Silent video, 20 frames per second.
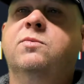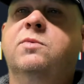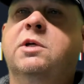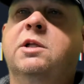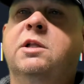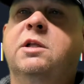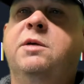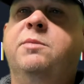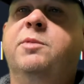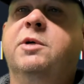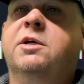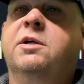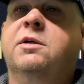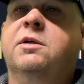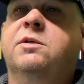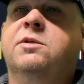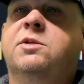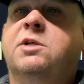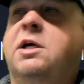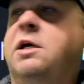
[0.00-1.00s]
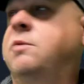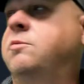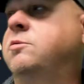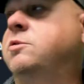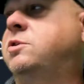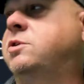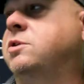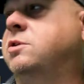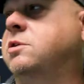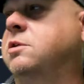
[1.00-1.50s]
really, because I
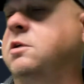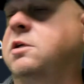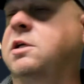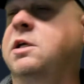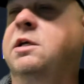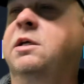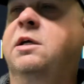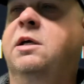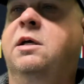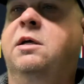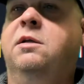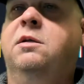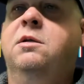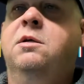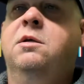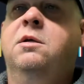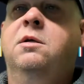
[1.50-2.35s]
was just looking at